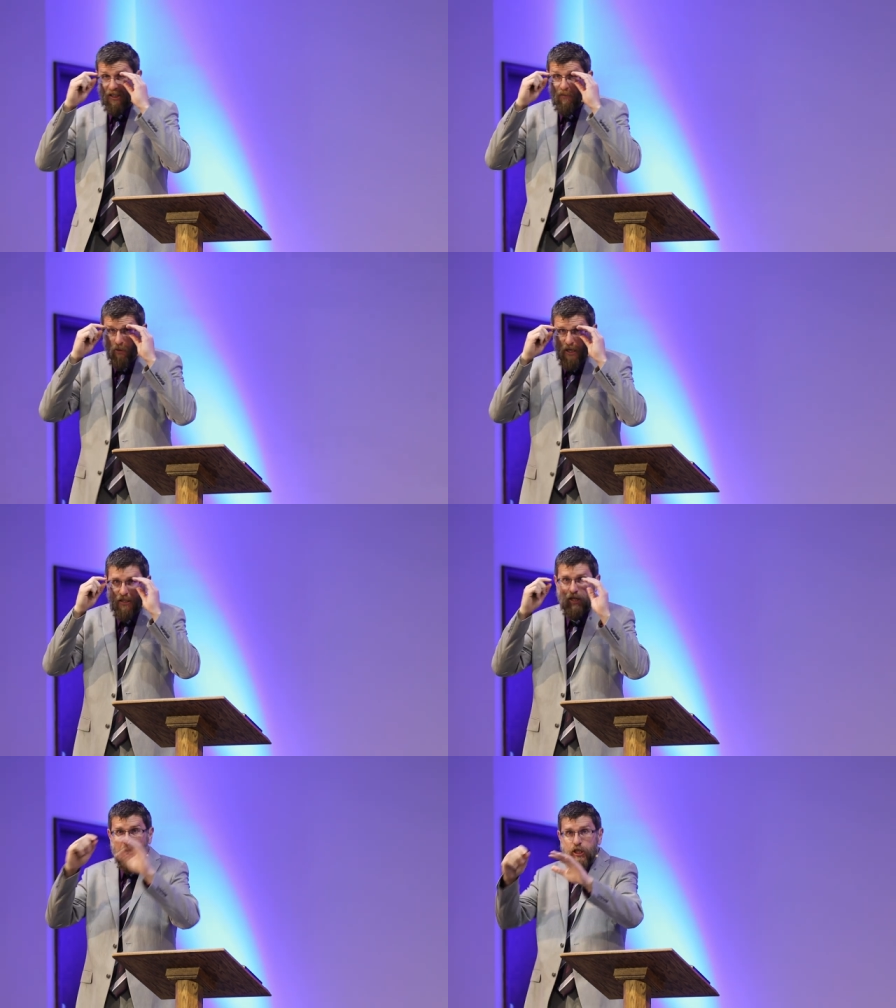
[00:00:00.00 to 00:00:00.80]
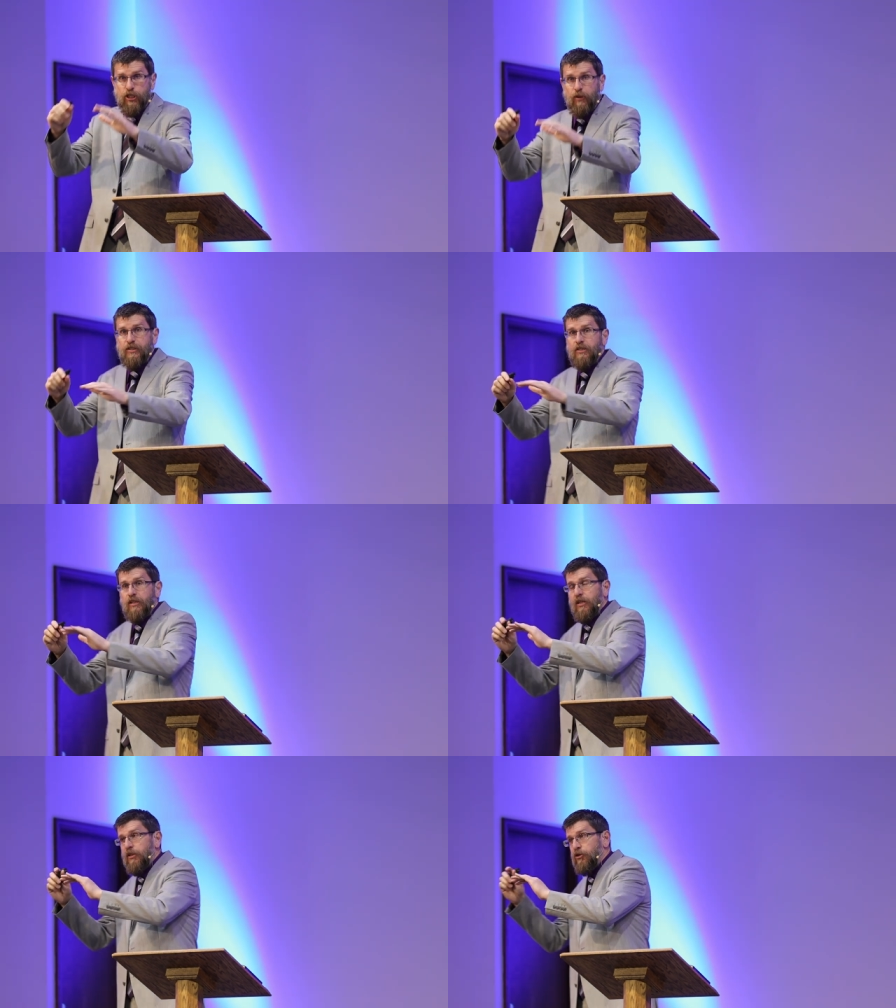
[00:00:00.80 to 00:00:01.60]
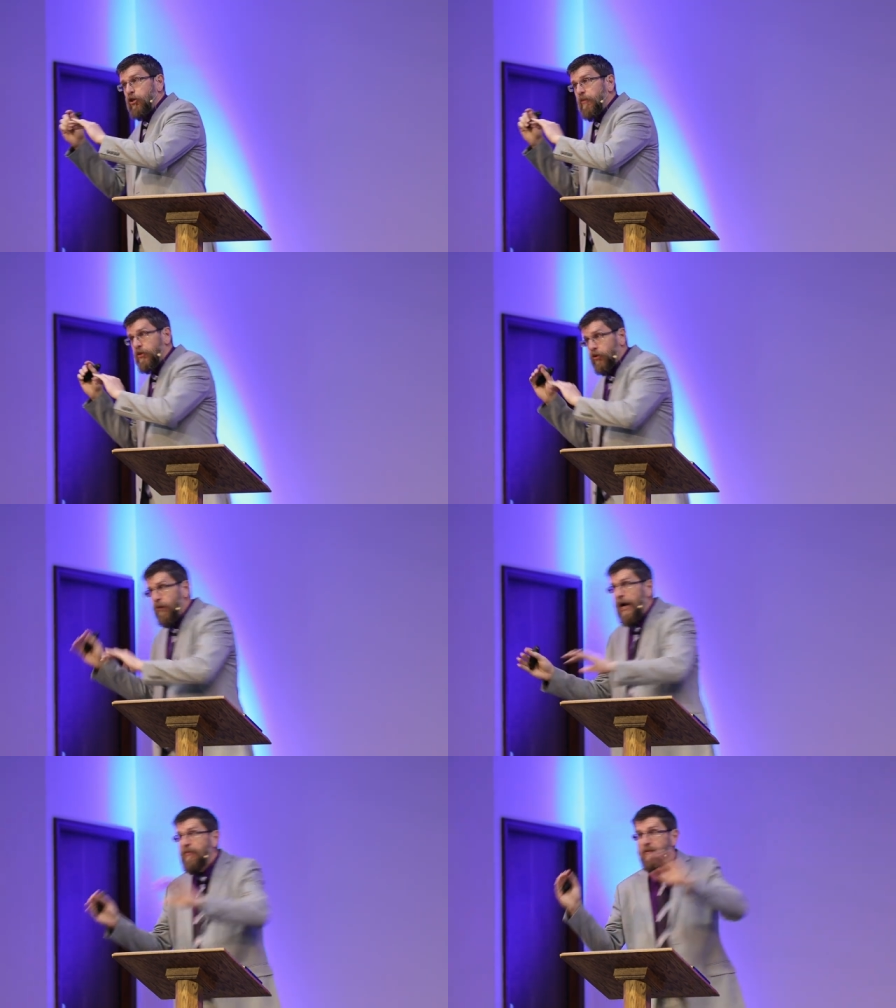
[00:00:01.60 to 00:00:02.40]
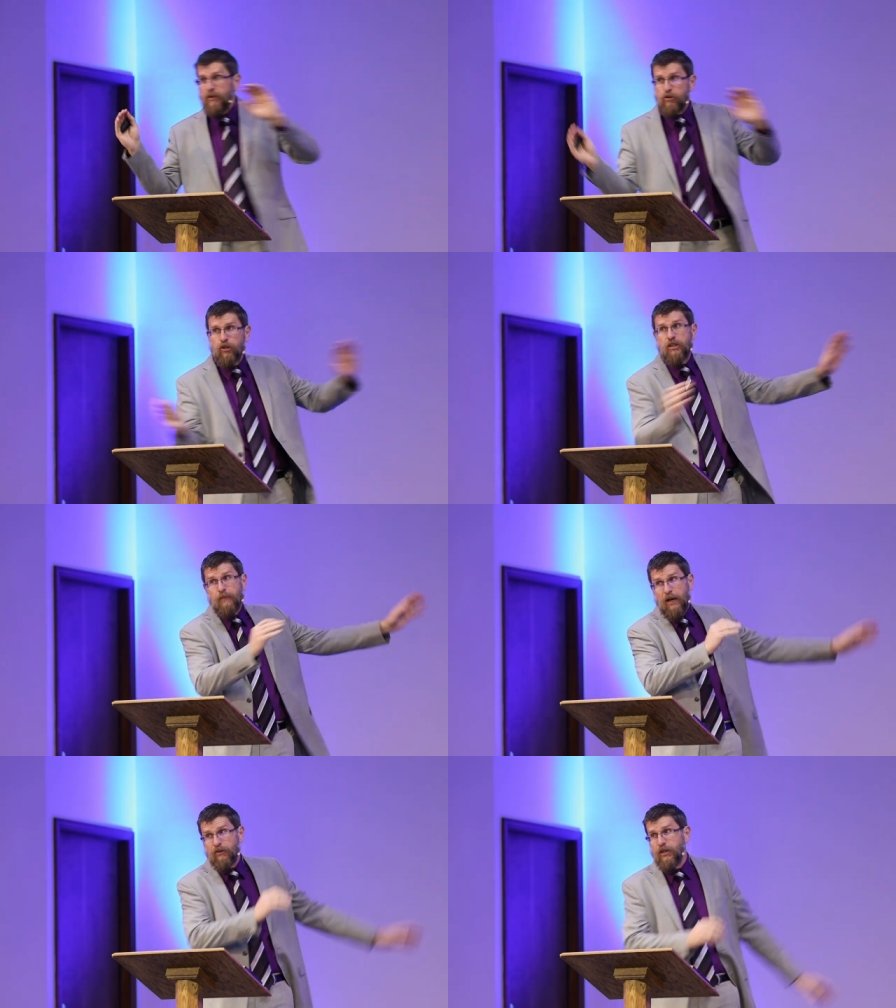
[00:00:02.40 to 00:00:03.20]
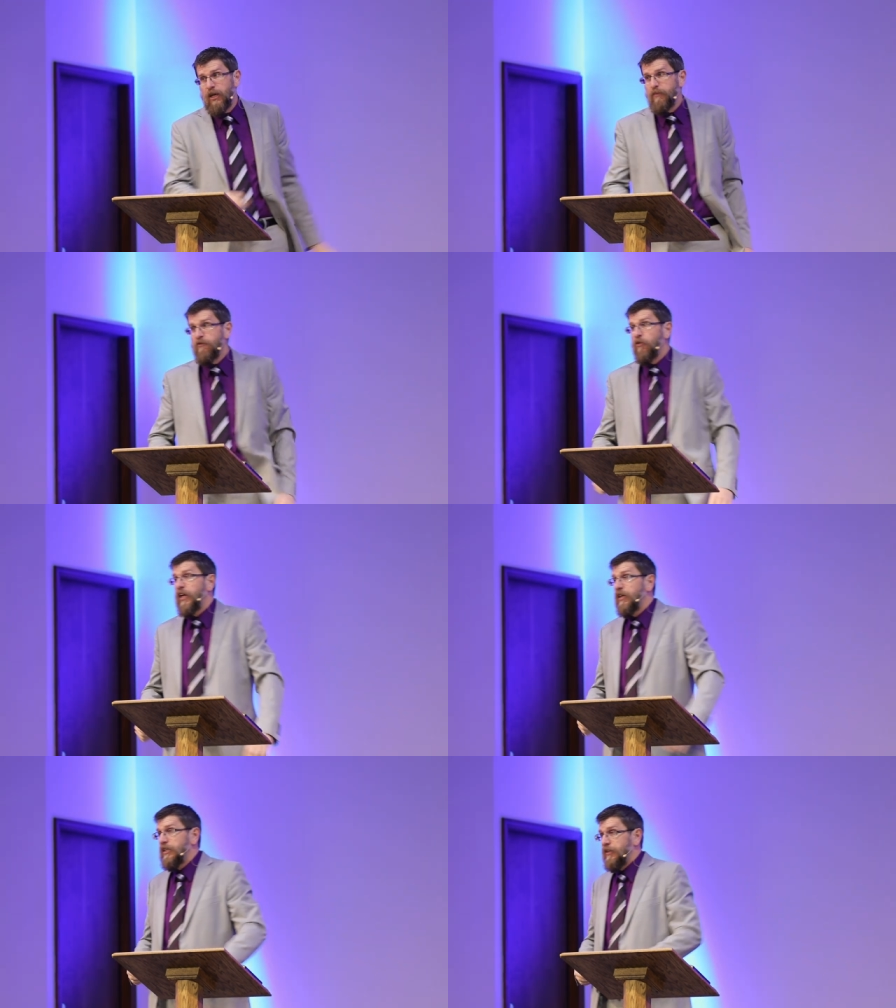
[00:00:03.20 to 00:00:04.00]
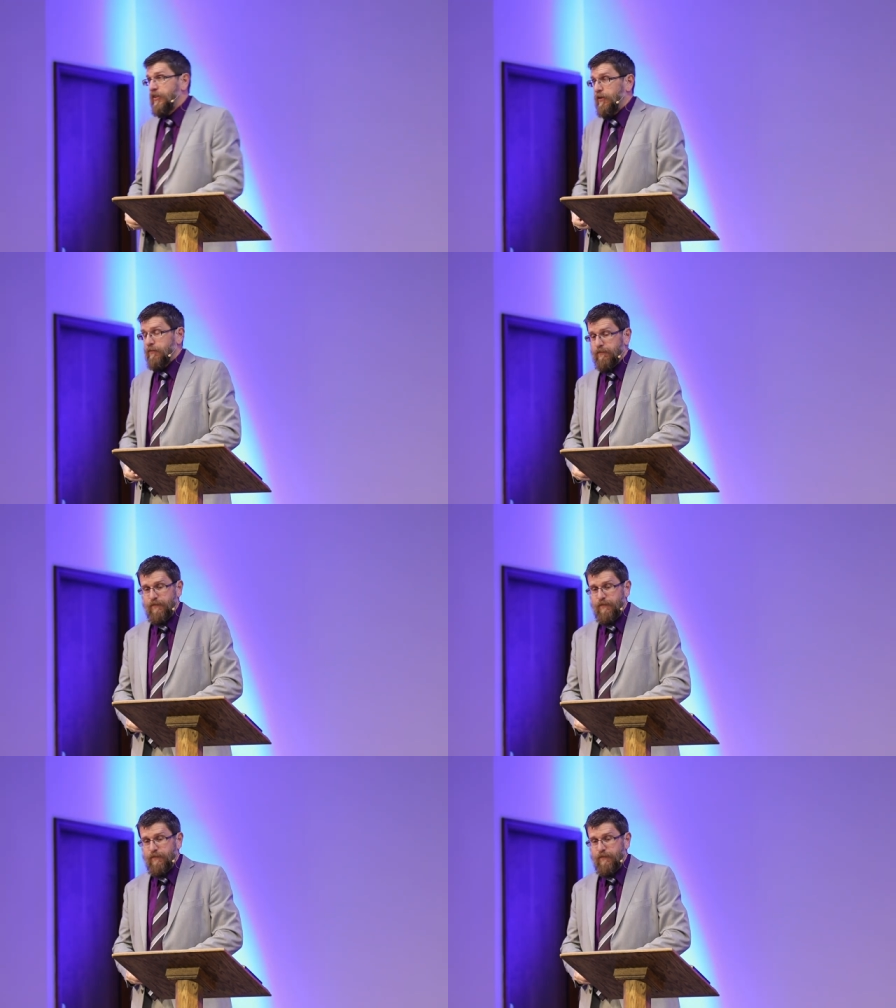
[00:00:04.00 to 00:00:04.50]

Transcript: liberate Auschwitz, and the, and the Germans grabbed them and took them out before they could get there.